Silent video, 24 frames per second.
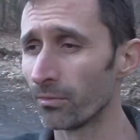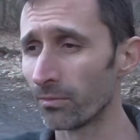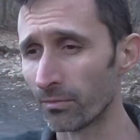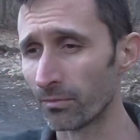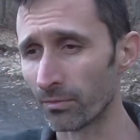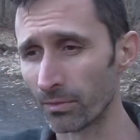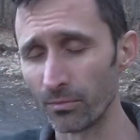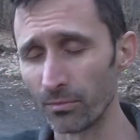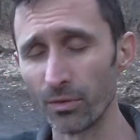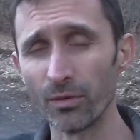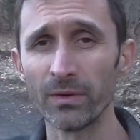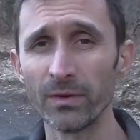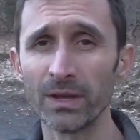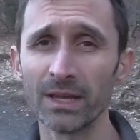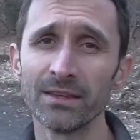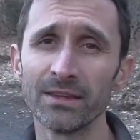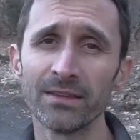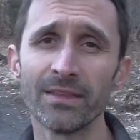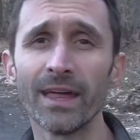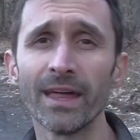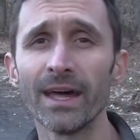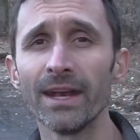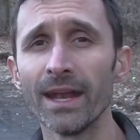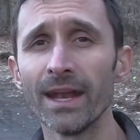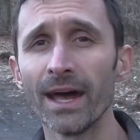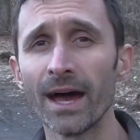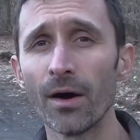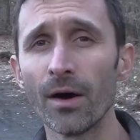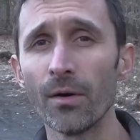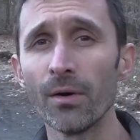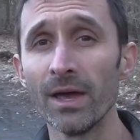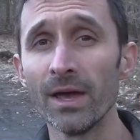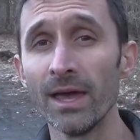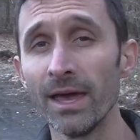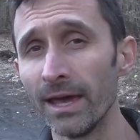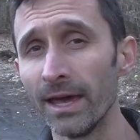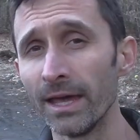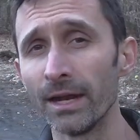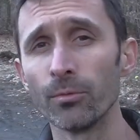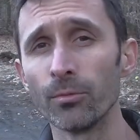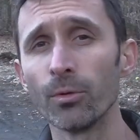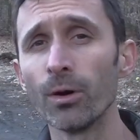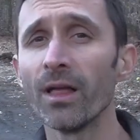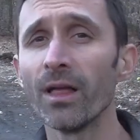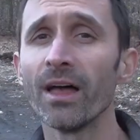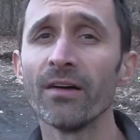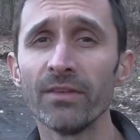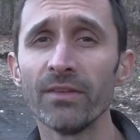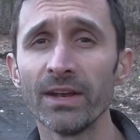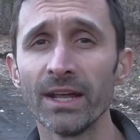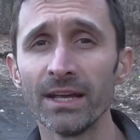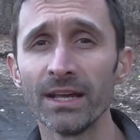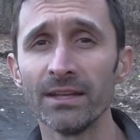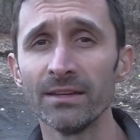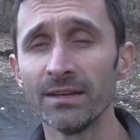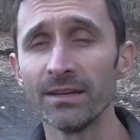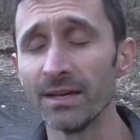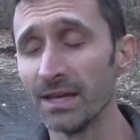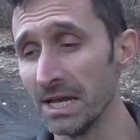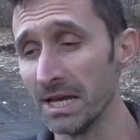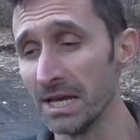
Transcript: we're moving into that now, and it will have an end.